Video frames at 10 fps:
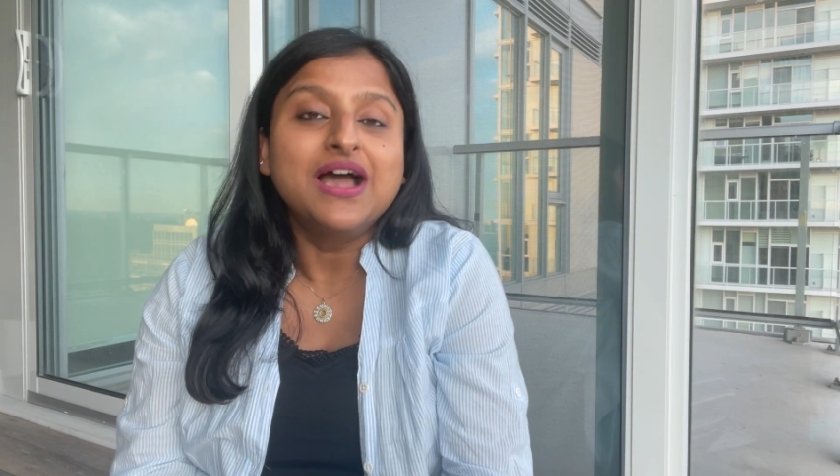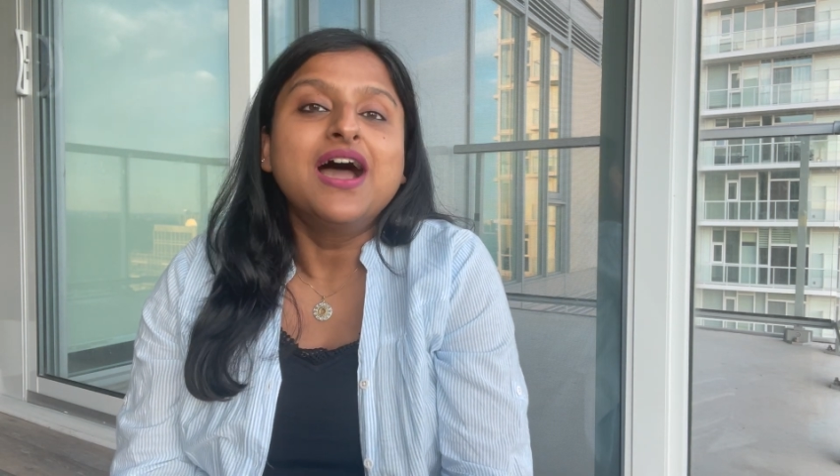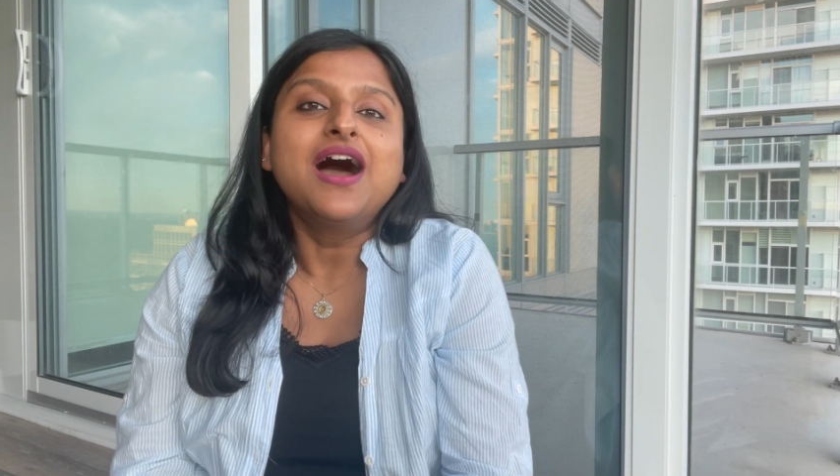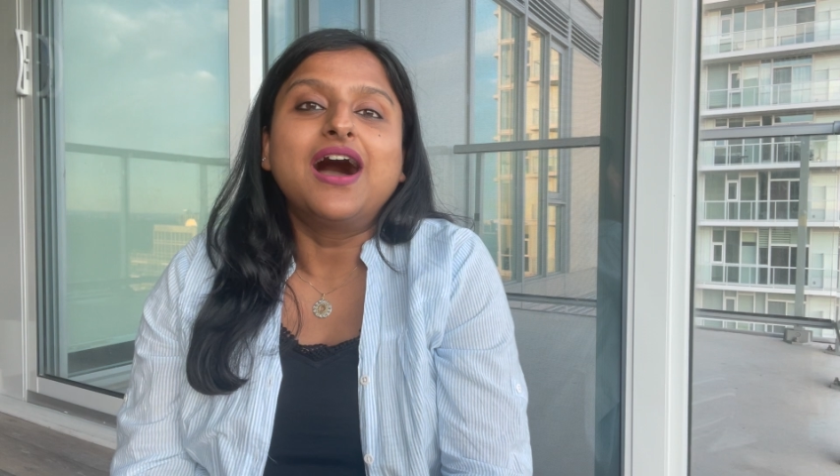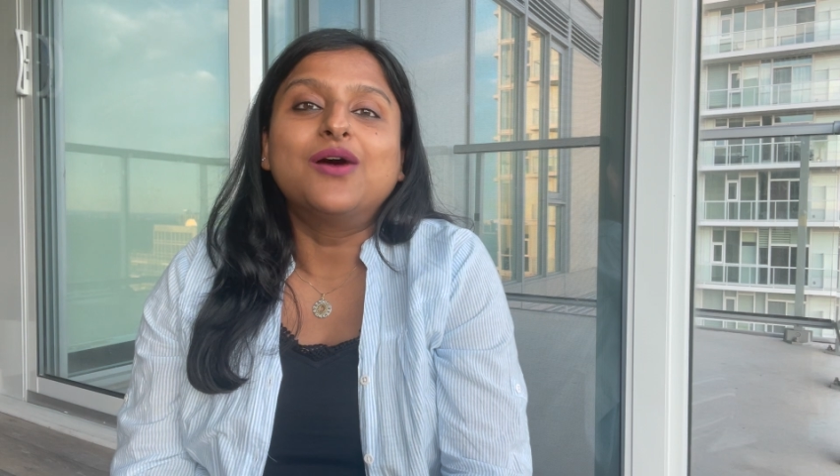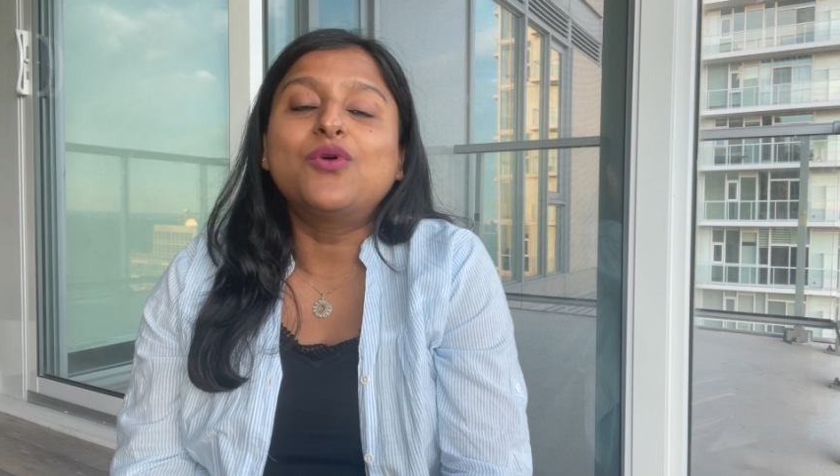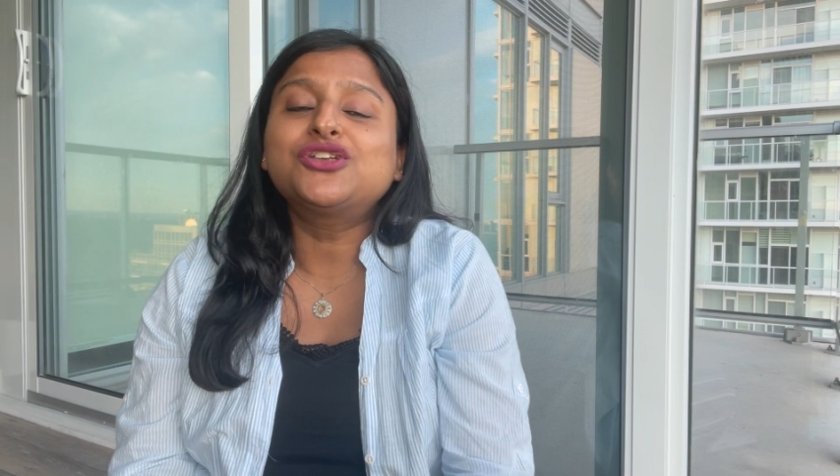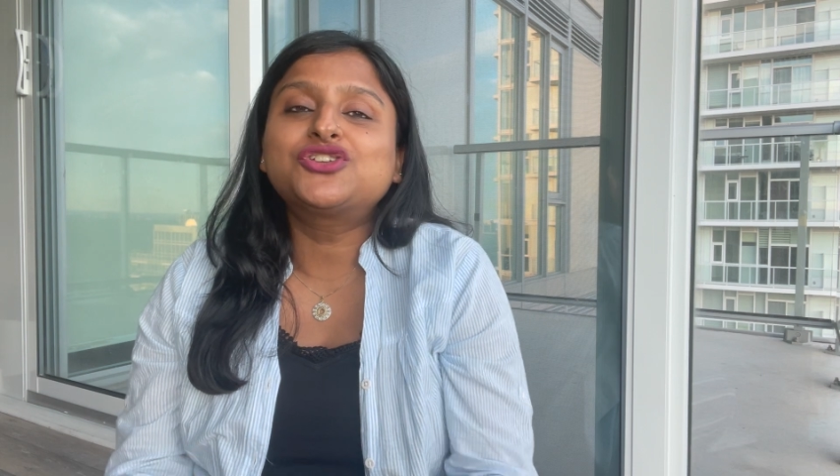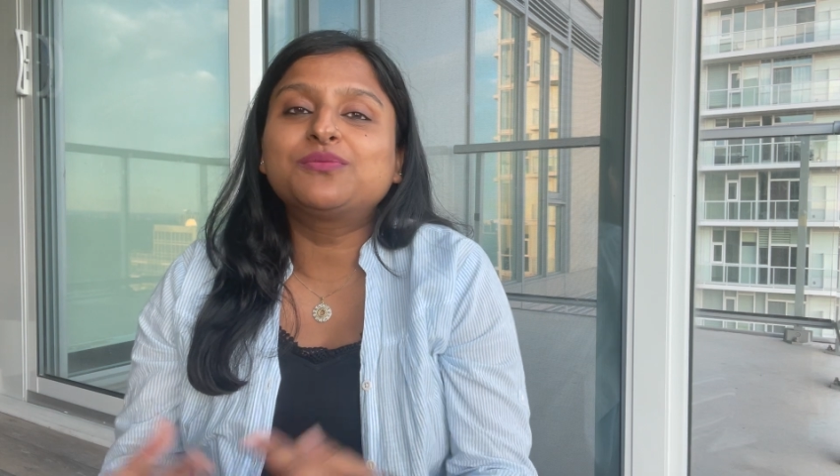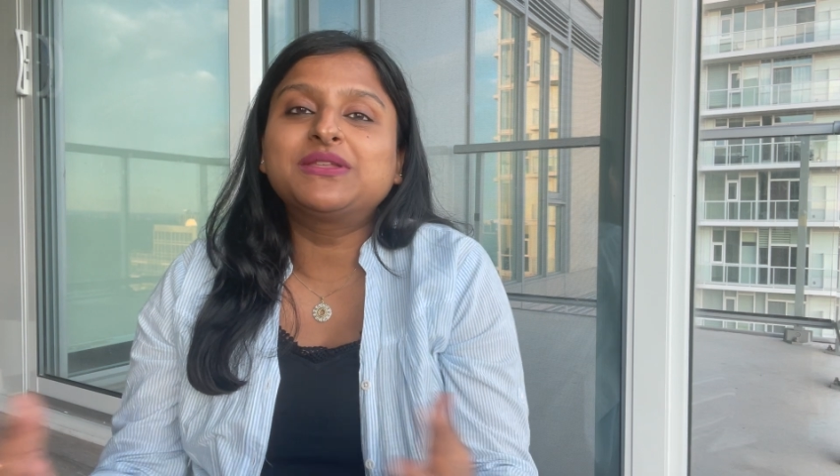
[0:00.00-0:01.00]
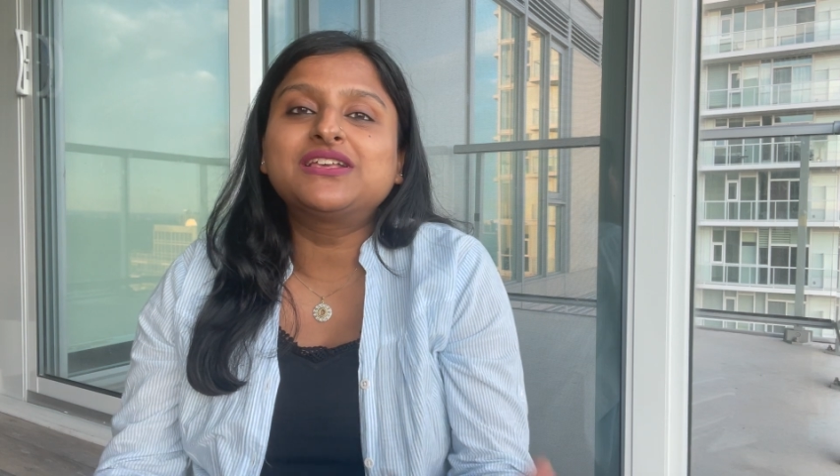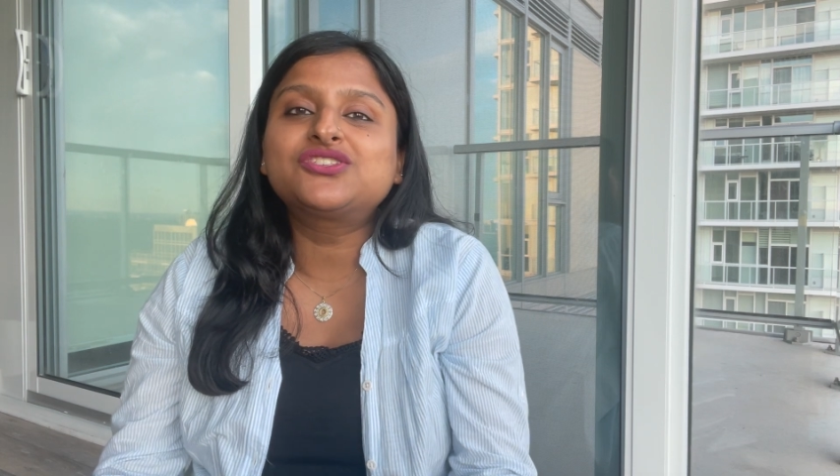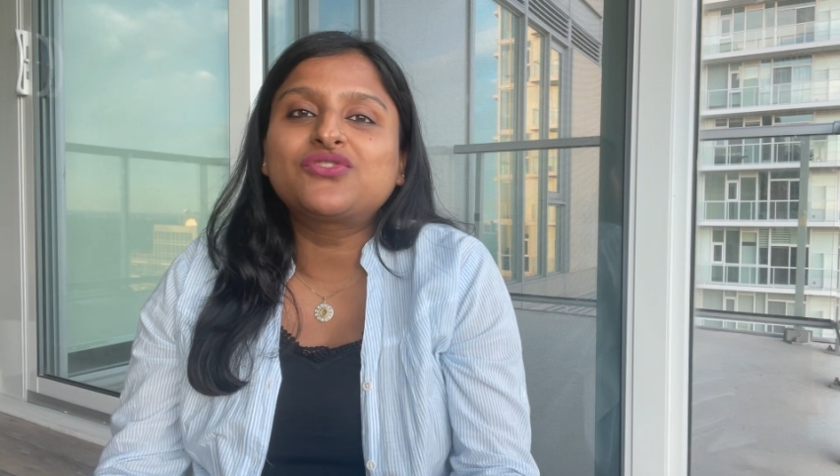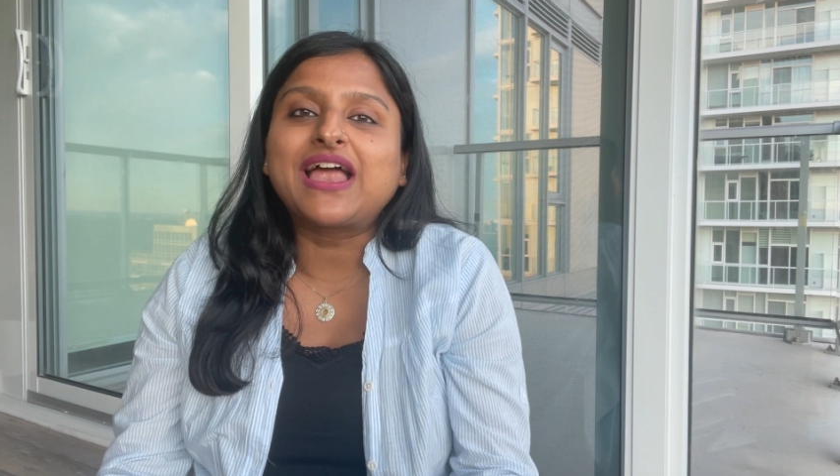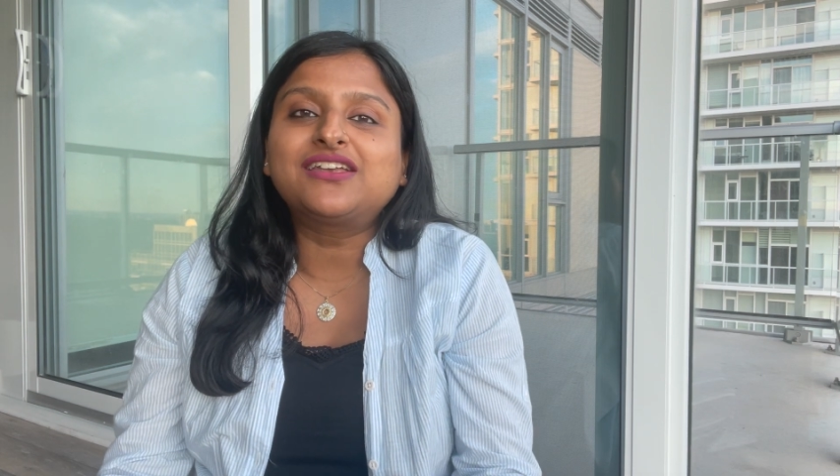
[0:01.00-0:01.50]
What should be the
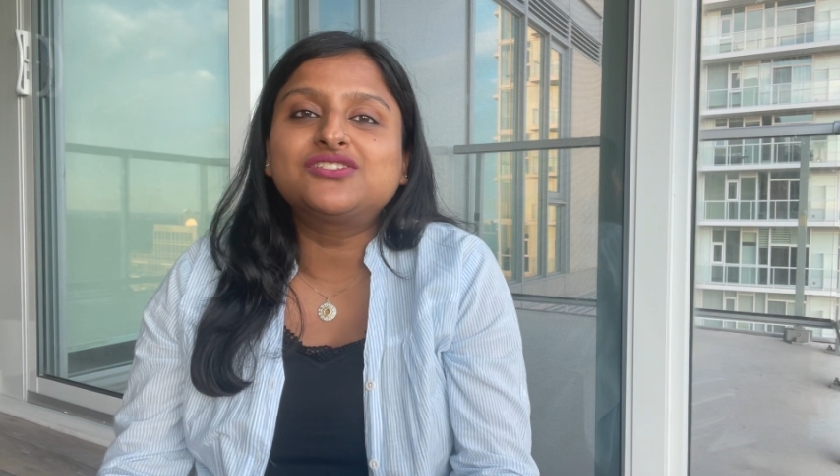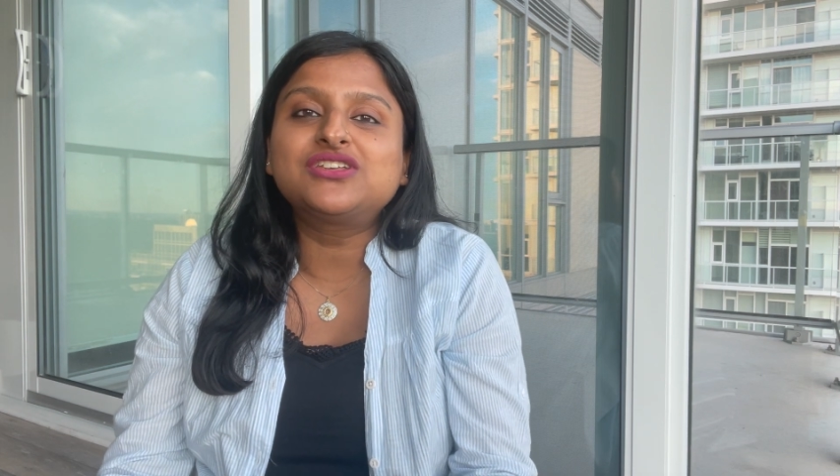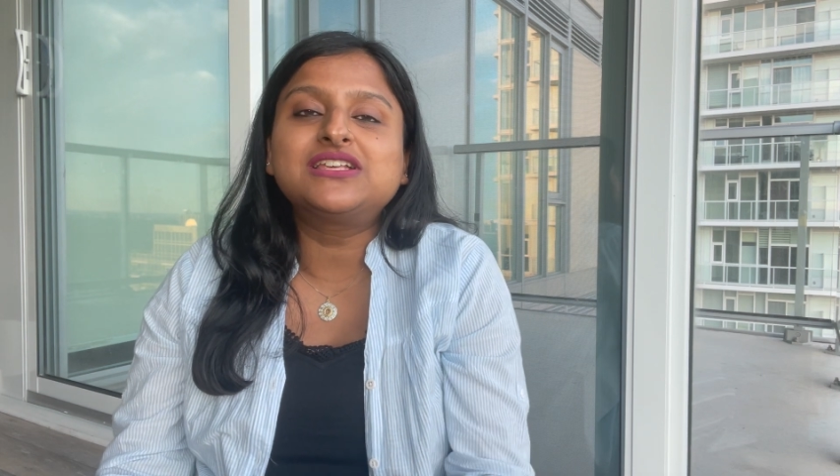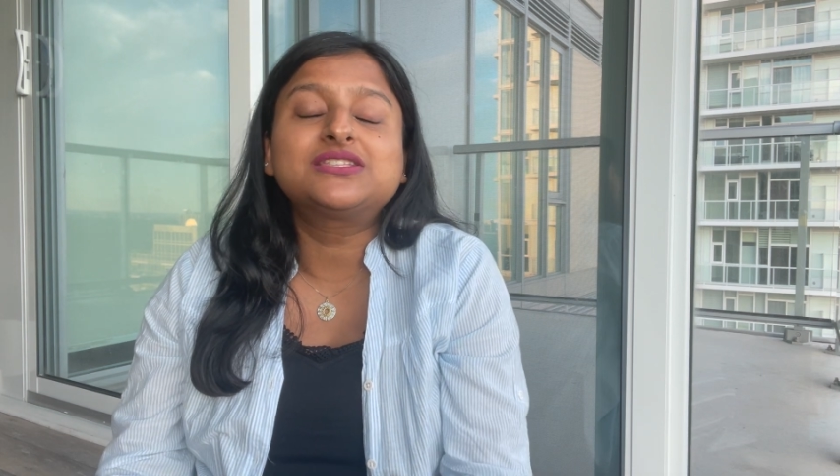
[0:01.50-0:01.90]
strategy,